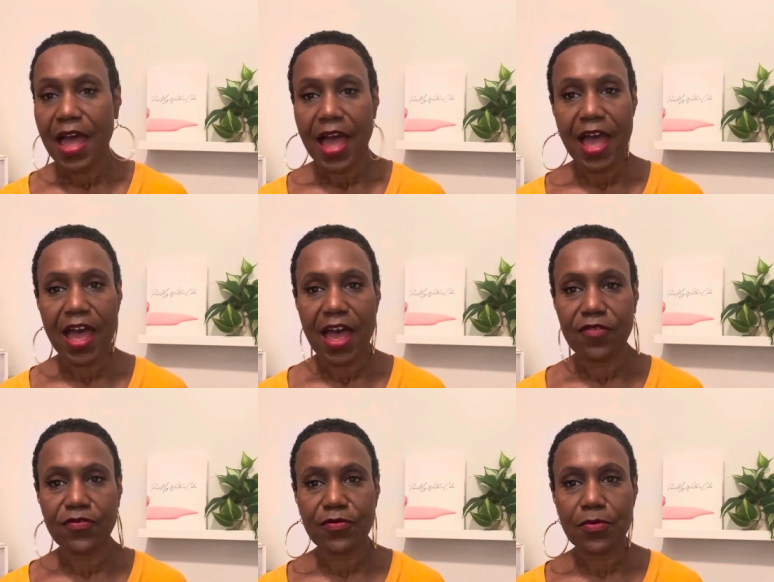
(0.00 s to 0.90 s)
I
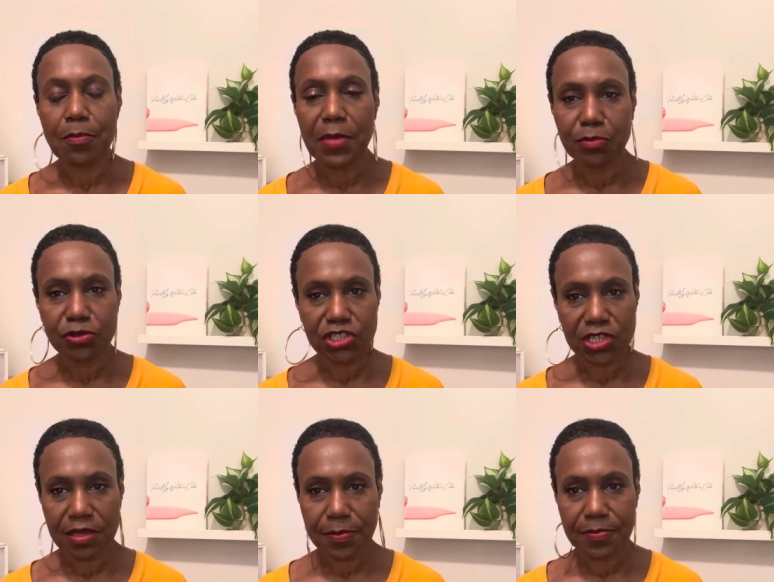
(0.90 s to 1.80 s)
have
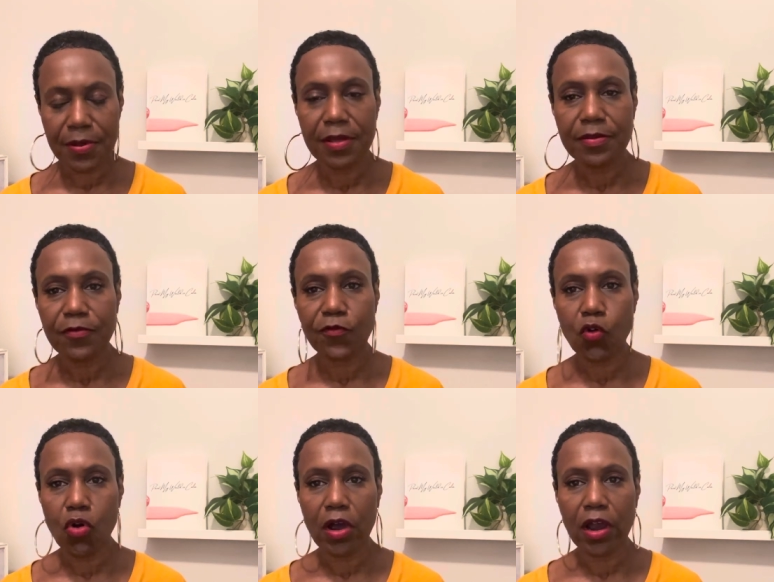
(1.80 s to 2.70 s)
membership
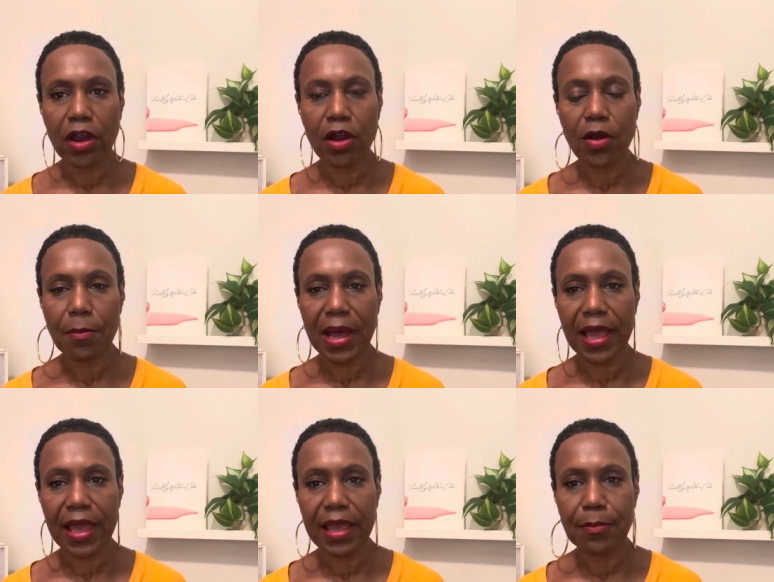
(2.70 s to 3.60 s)
for
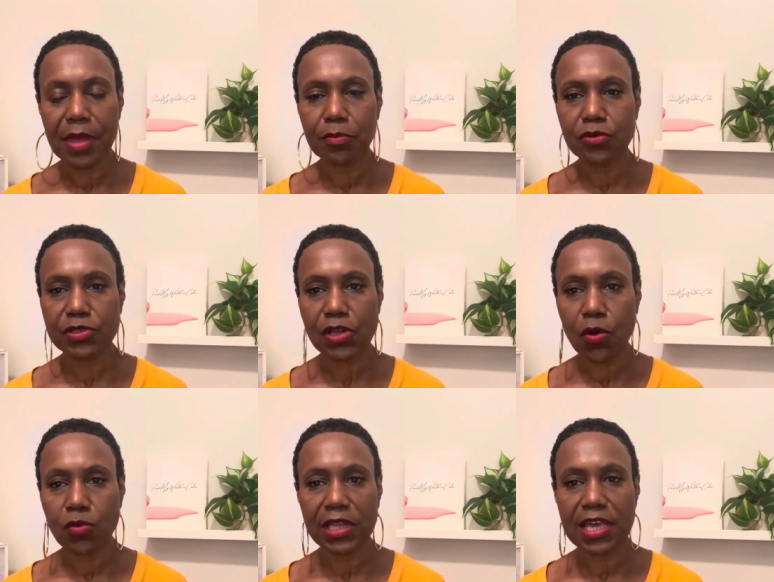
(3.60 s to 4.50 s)
my members
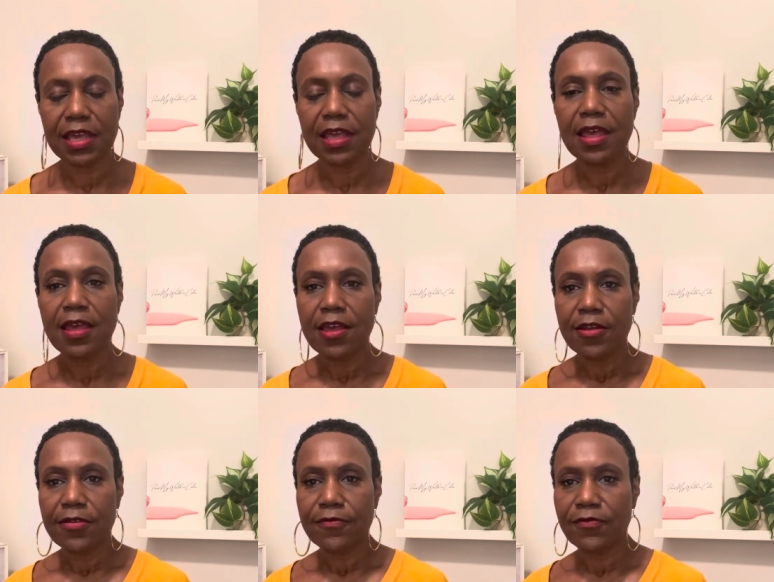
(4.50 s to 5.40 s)
only
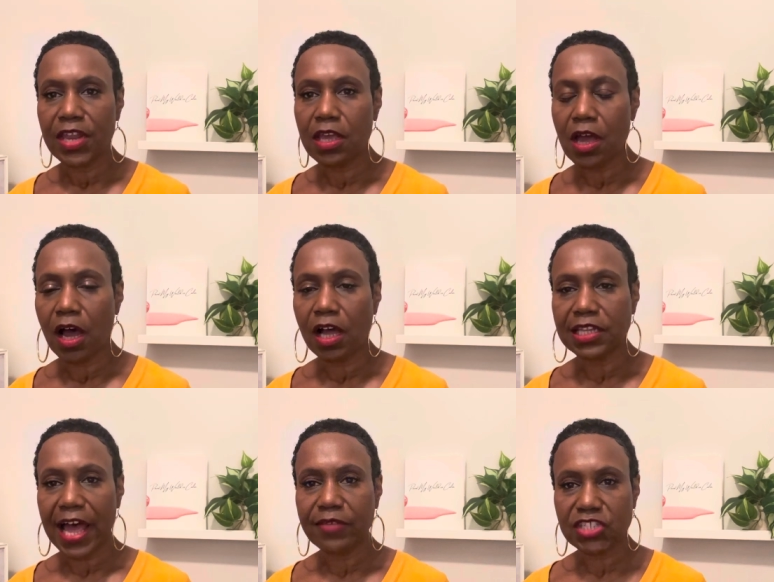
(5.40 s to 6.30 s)
video
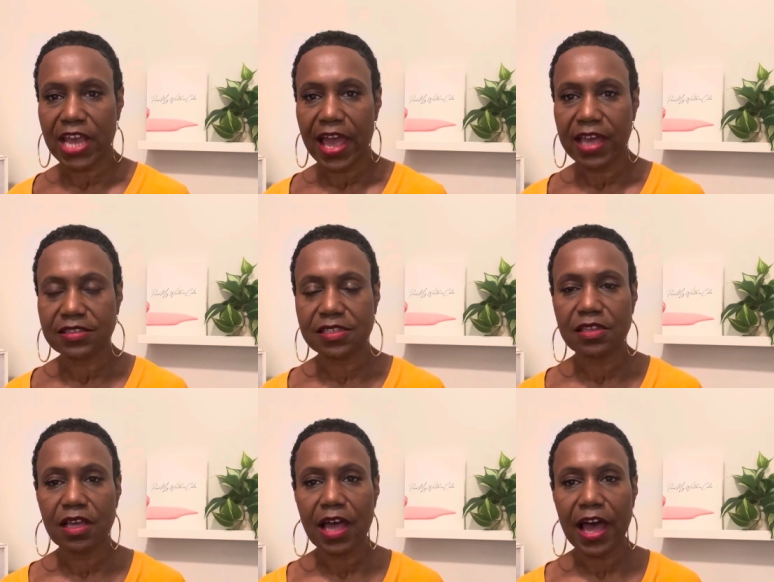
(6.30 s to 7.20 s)
live chats.
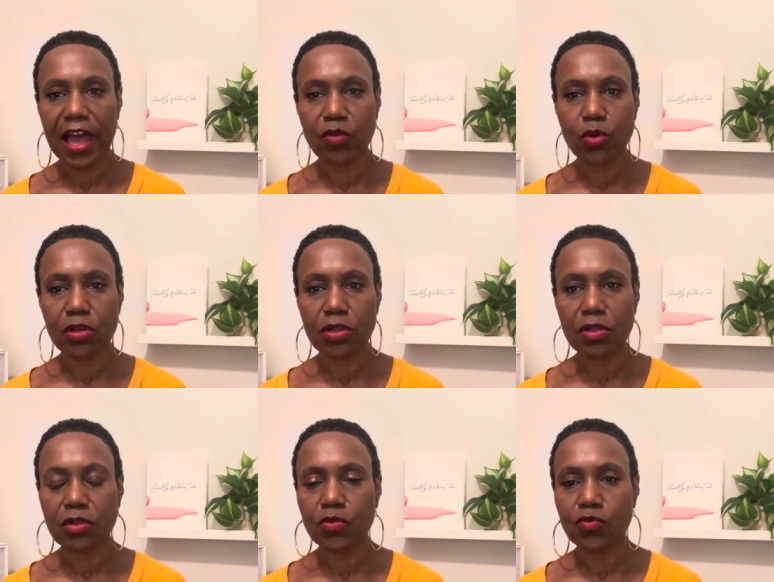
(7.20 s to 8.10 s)
I
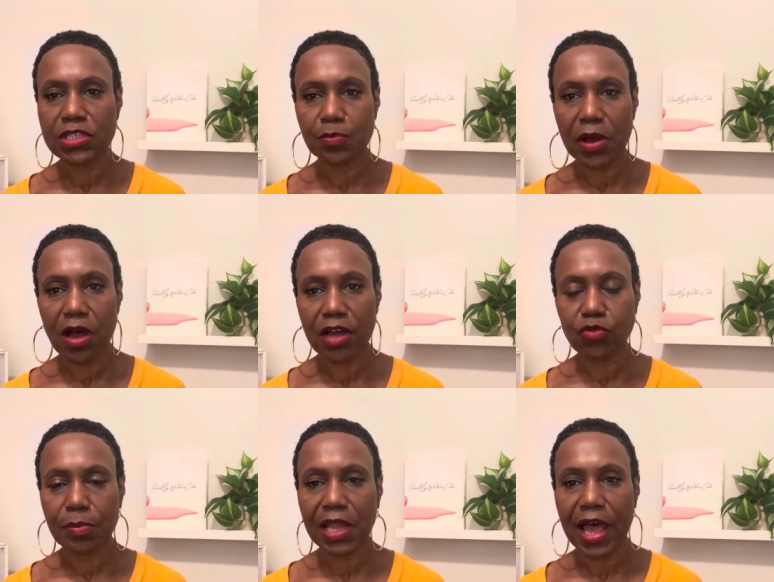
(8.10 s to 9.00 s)
will
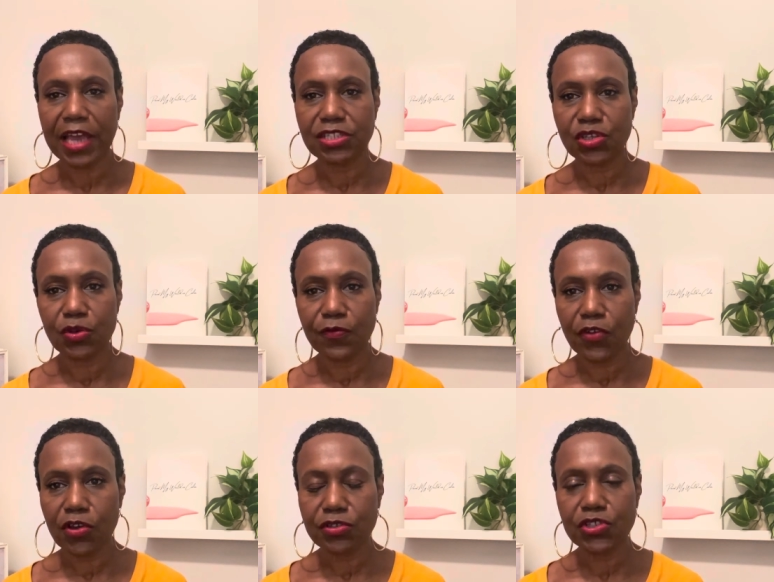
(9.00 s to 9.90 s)
reply to you
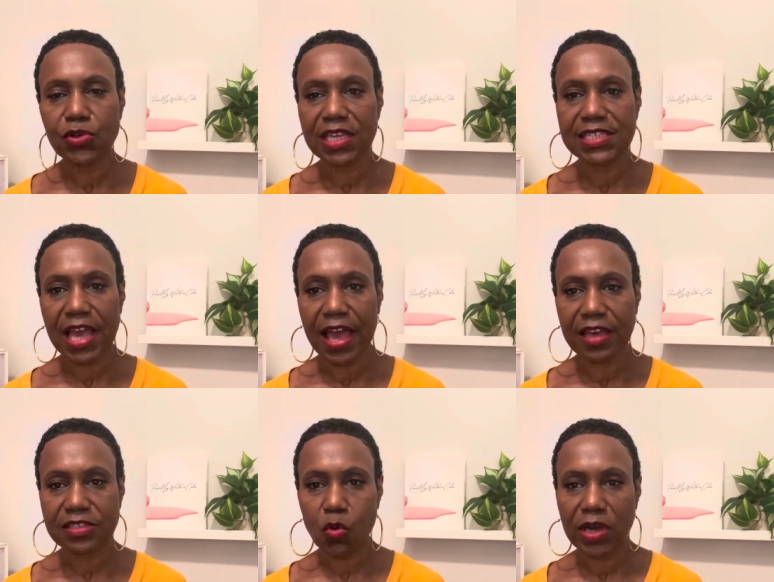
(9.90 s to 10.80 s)
first. You get to
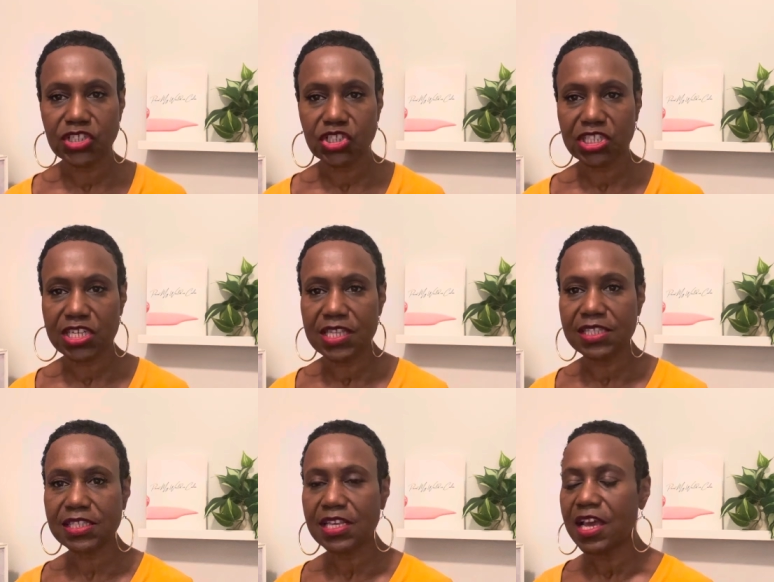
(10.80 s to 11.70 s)
ask
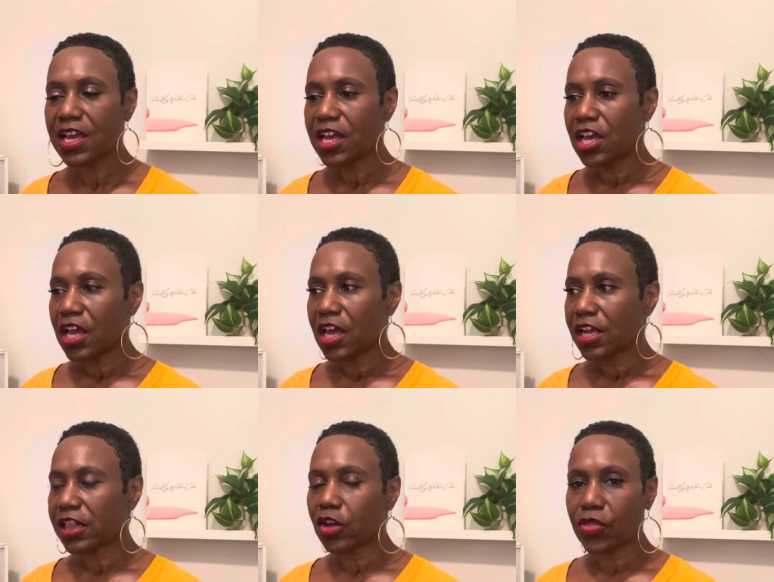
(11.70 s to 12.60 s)
questions.
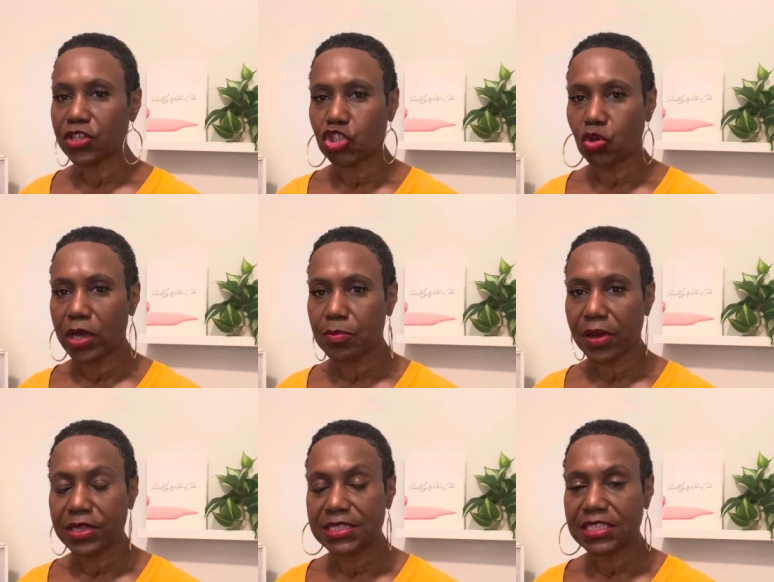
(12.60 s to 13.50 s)
Click on the join
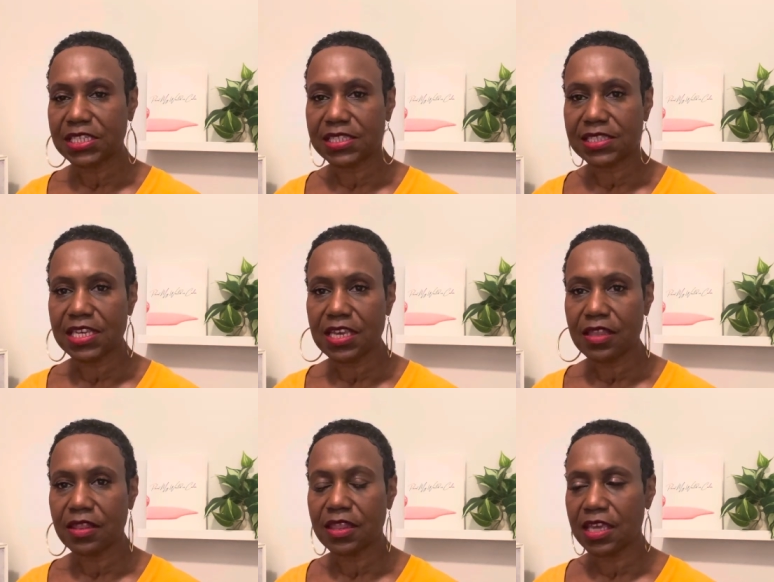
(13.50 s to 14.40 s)
button to see
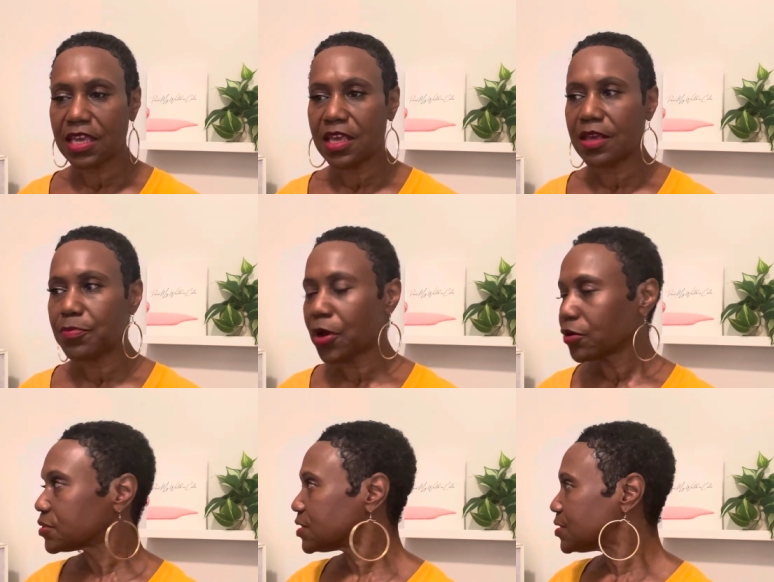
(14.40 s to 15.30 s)
the
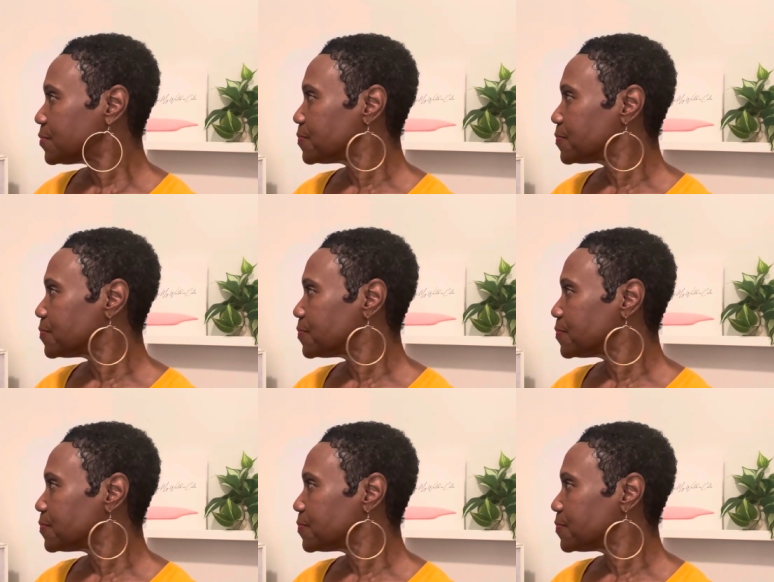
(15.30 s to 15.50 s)
perks